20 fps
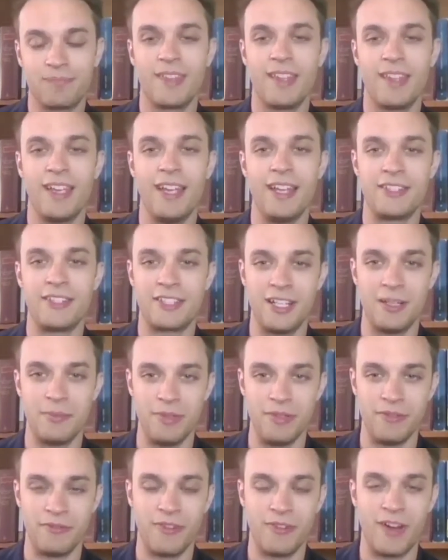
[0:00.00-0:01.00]
it's going to be
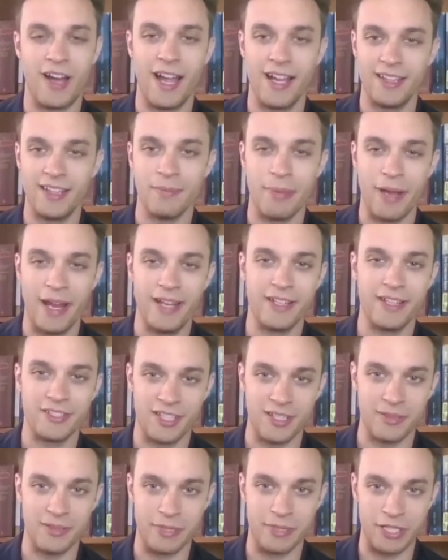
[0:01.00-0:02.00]
fine. The pain is going
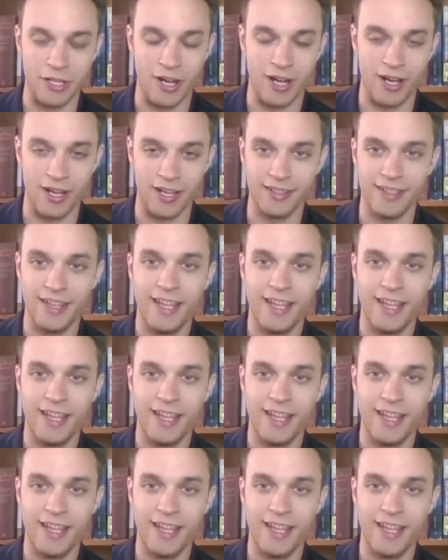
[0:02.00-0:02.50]
to be gone."